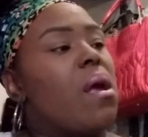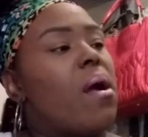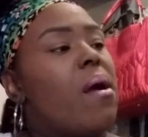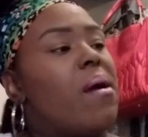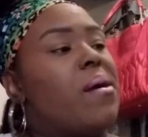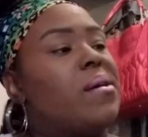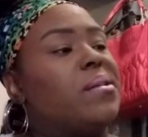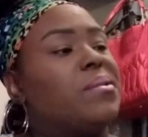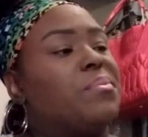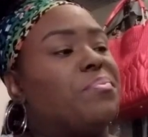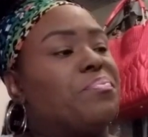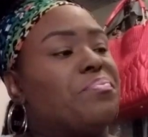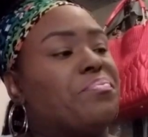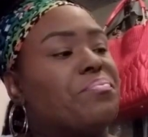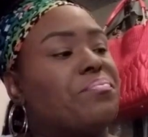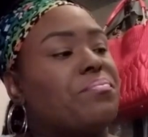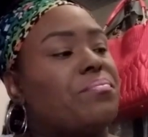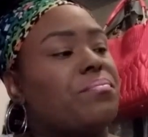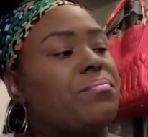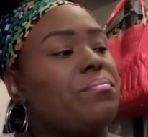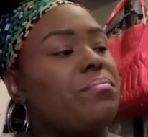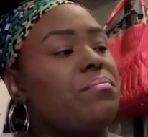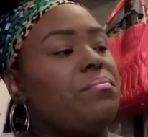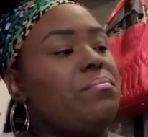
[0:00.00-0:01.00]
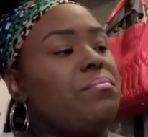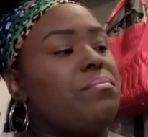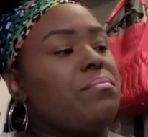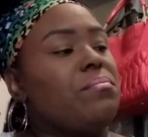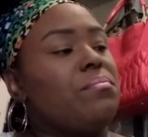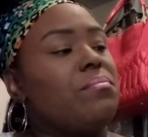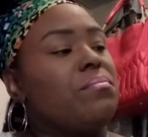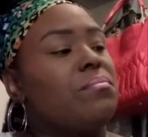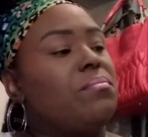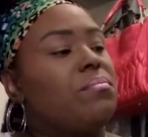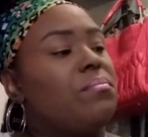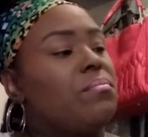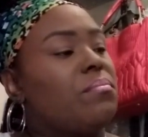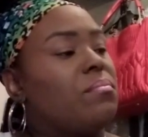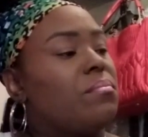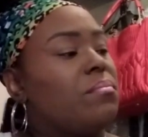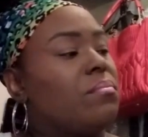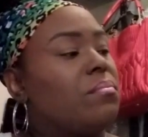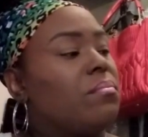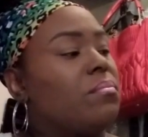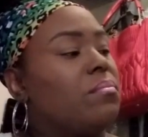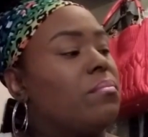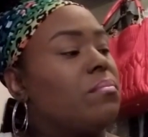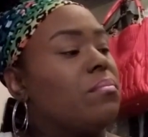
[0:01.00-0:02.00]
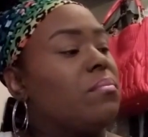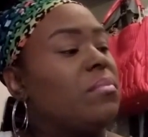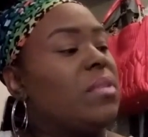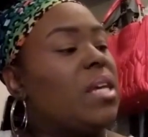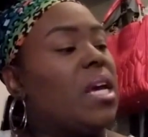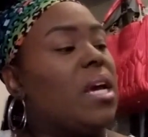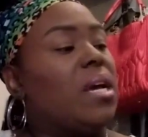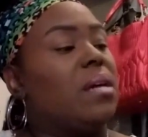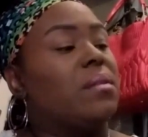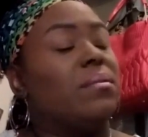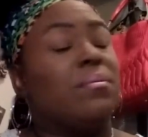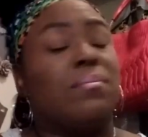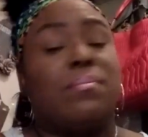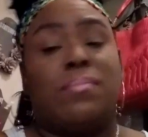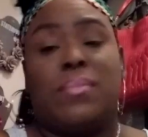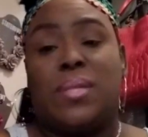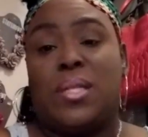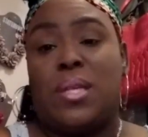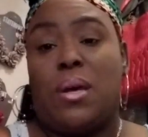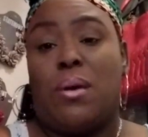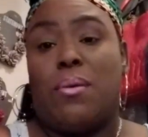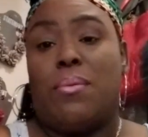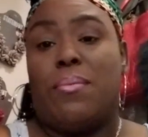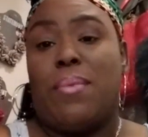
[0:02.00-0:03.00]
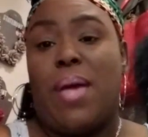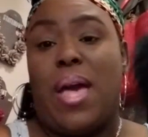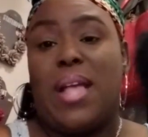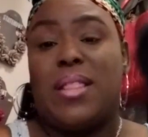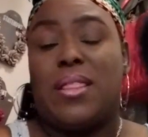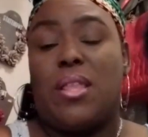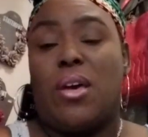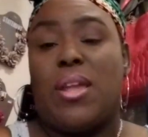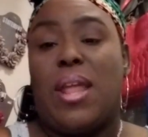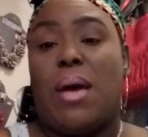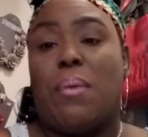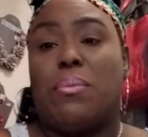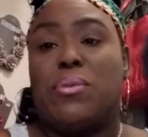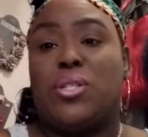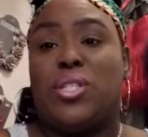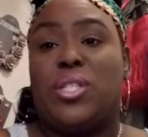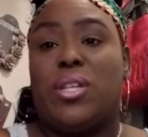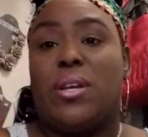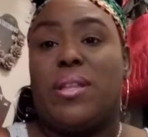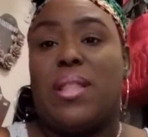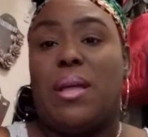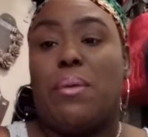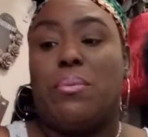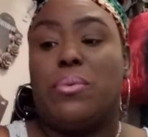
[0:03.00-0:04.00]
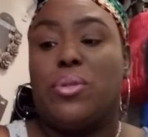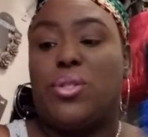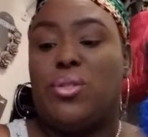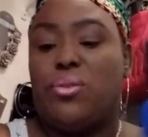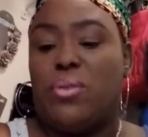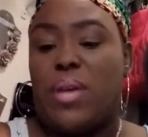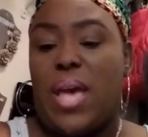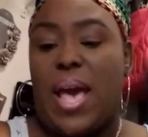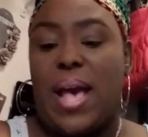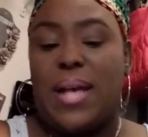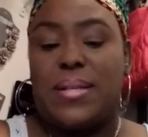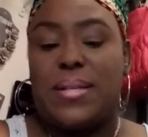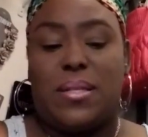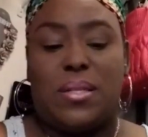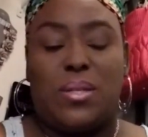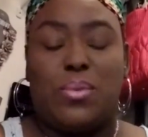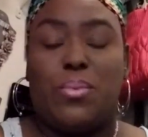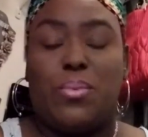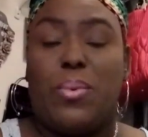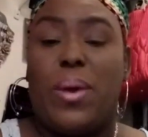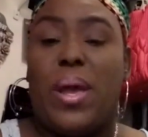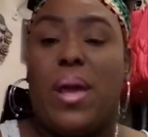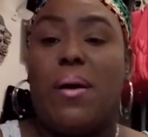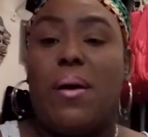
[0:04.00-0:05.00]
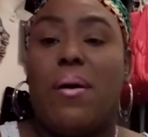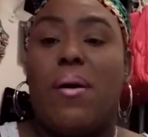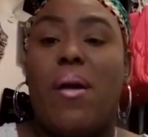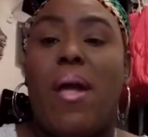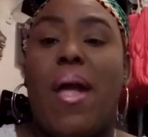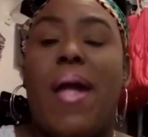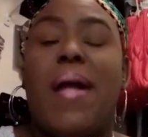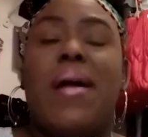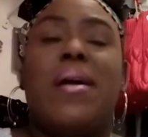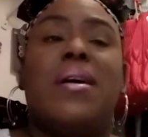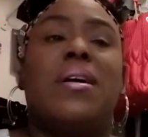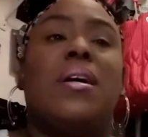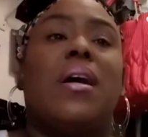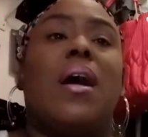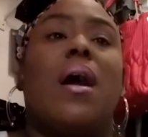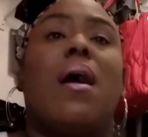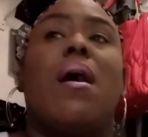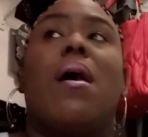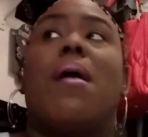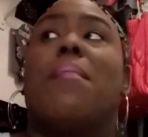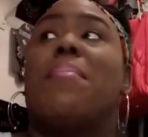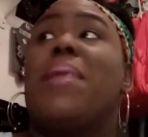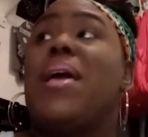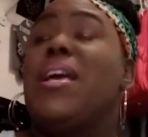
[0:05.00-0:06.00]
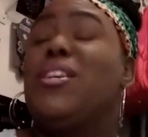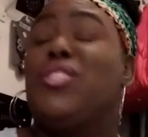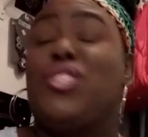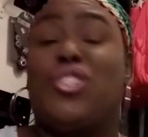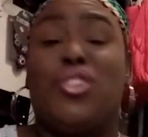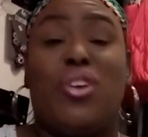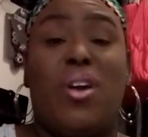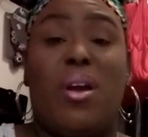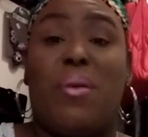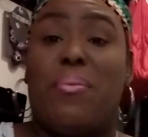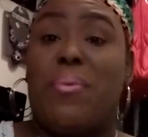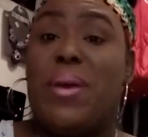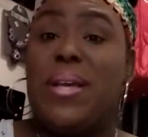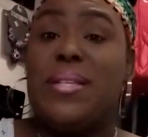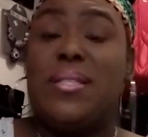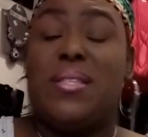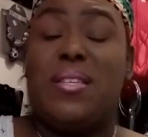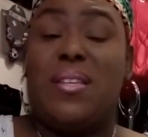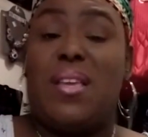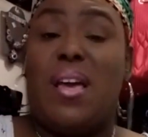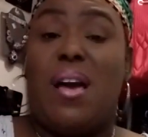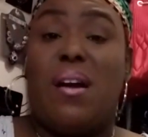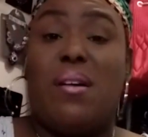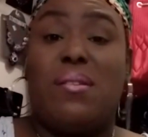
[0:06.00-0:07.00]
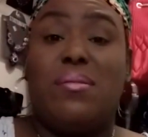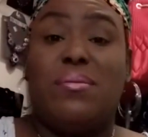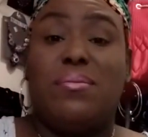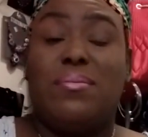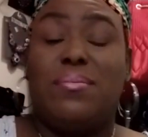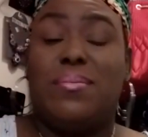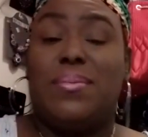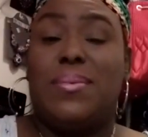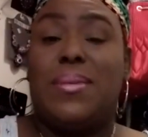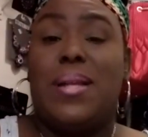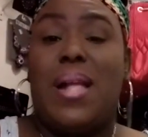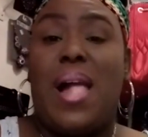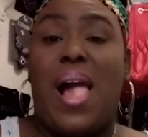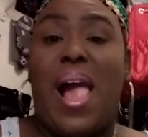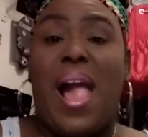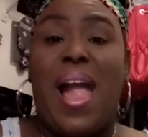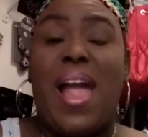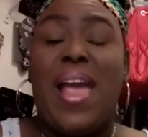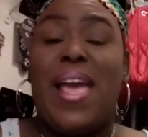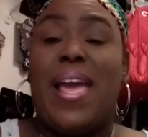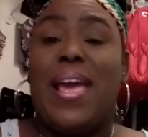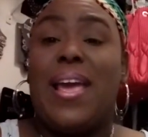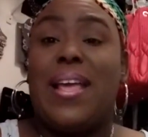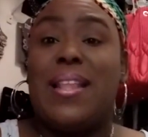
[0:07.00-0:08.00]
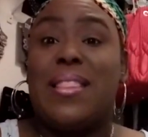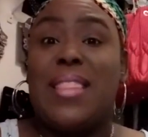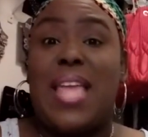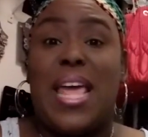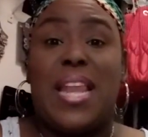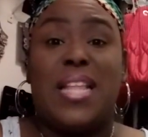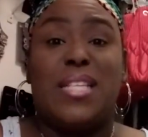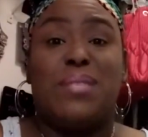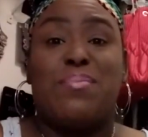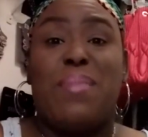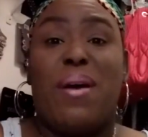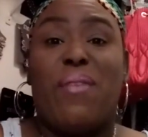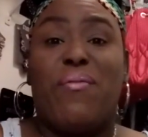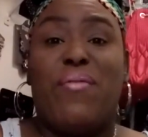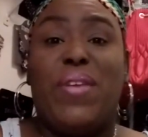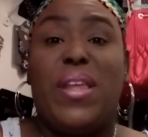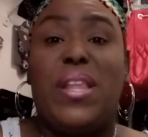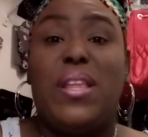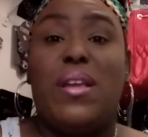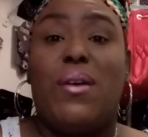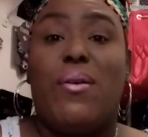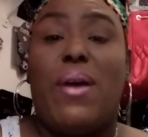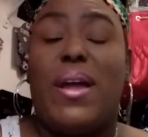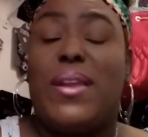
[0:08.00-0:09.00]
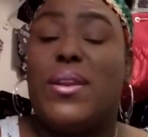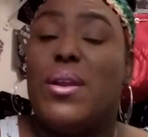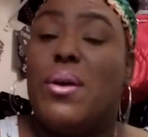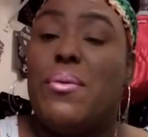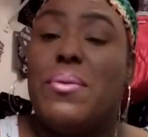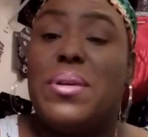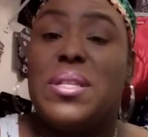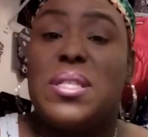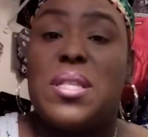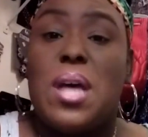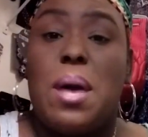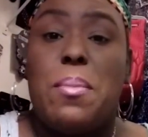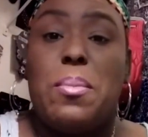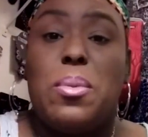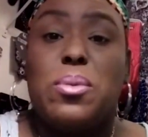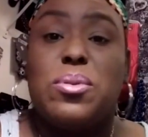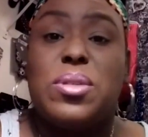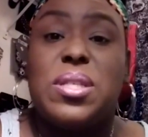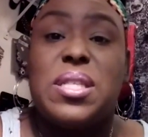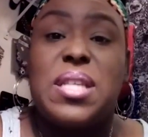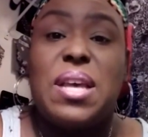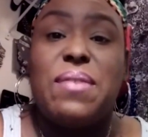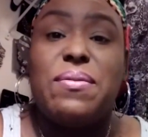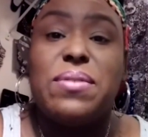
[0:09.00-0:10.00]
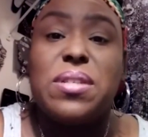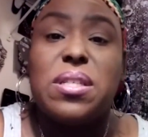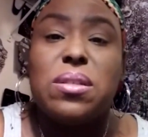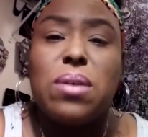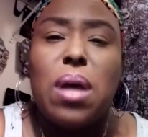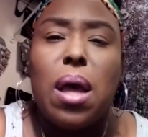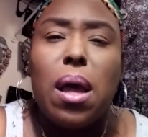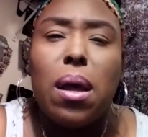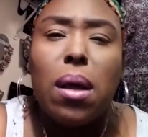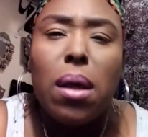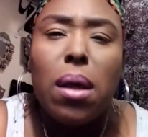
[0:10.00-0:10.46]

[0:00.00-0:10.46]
Yeah. So I thought I would share that with you guys as well. It's your girl Risa, y'all. And that is my video. I know it's almost 11